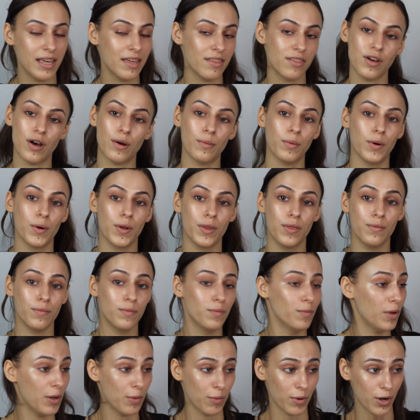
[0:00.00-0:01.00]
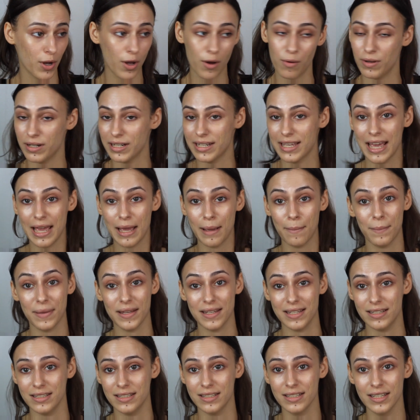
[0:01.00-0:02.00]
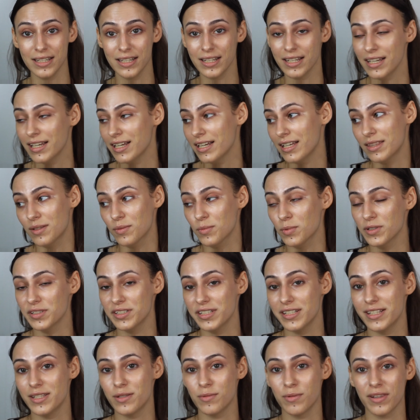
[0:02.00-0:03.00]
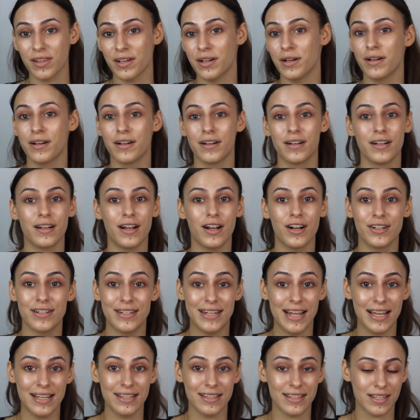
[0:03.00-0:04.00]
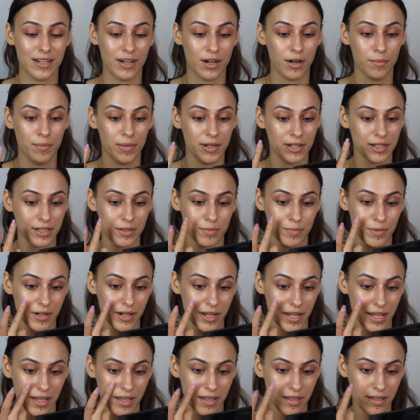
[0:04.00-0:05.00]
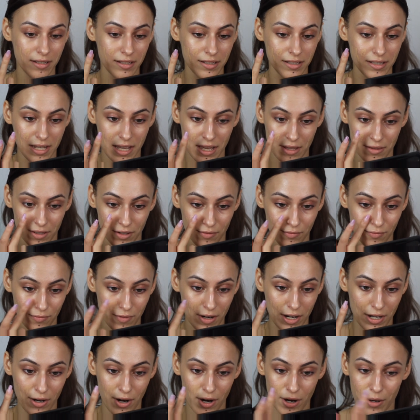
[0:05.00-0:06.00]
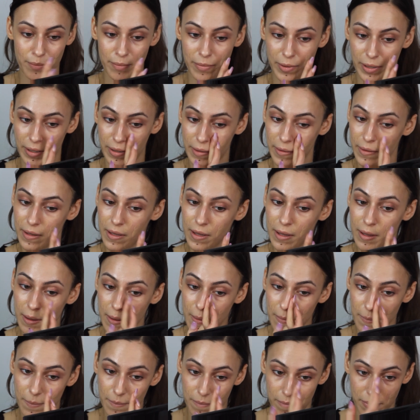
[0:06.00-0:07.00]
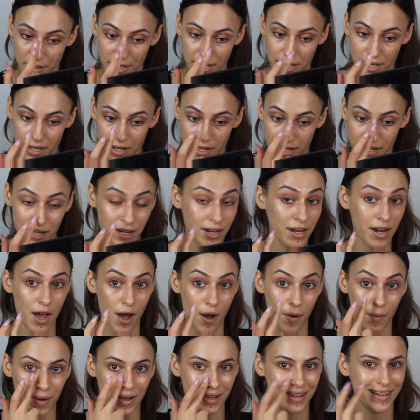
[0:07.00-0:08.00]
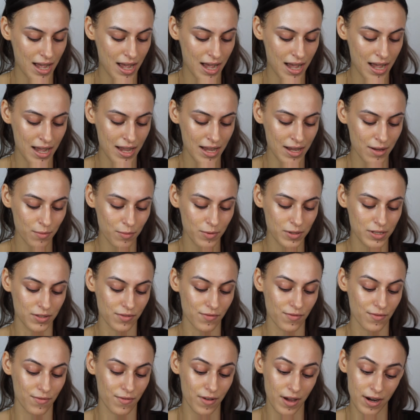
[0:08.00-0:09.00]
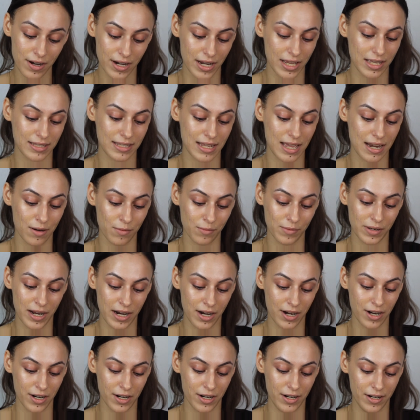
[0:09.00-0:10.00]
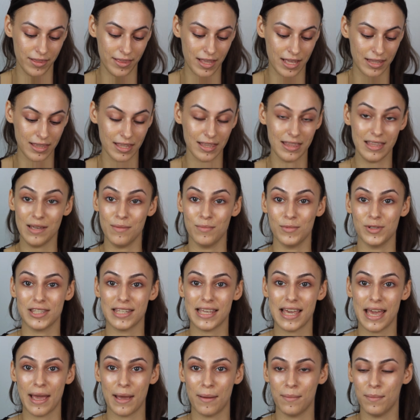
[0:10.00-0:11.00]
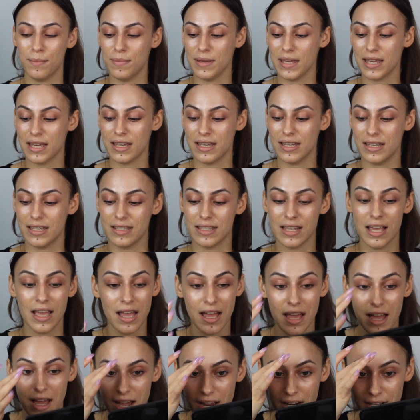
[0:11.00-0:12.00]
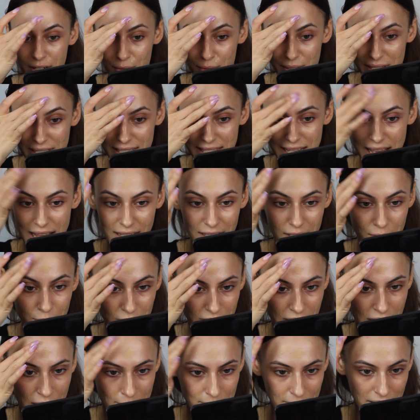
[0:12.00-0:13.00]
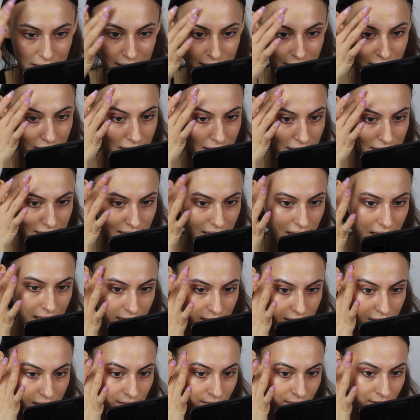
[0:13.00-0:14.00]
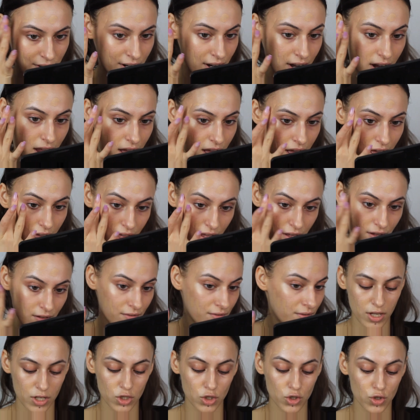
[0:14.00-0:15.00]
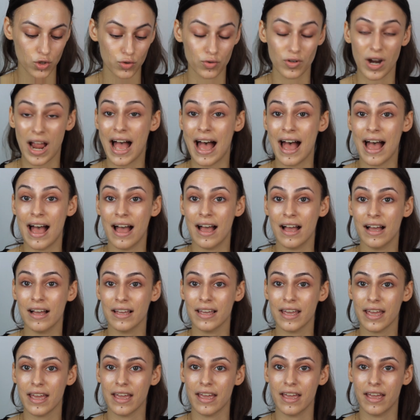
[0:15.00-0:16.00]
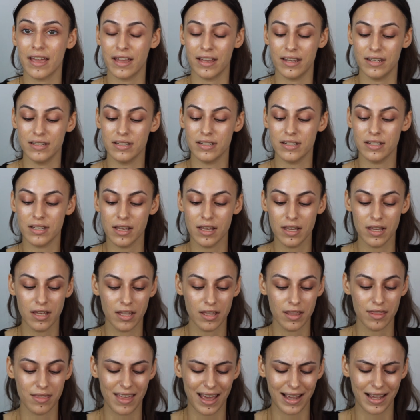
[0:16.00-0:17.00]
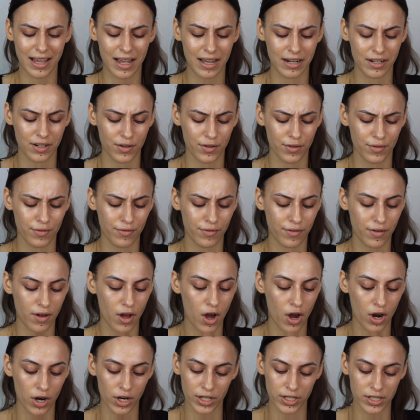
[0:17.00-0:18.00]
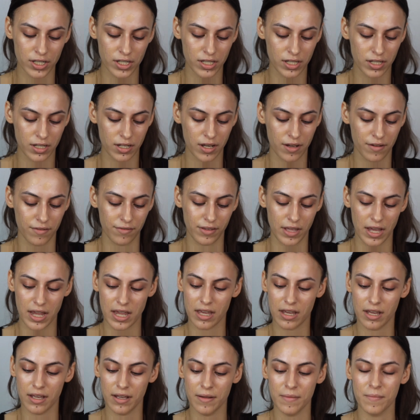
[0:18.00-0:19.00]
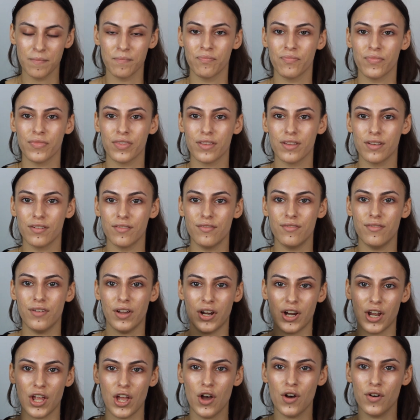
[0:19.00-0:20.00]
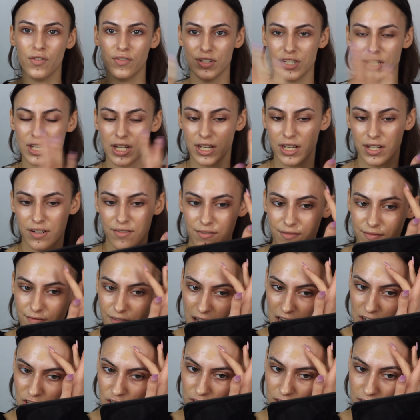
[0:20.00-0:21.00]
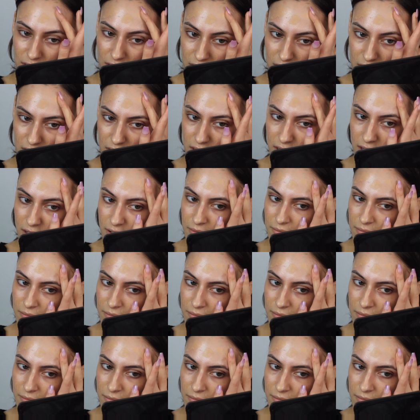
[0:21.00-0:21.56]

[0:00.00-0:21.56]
They thought we were going camping in the woods with our tents and our bug spray down the red carpet. But no, I was very excited when I heard that the theme was camp because I knew exactly what that meant as a lover of drag and that kind of art of like very overdone fashions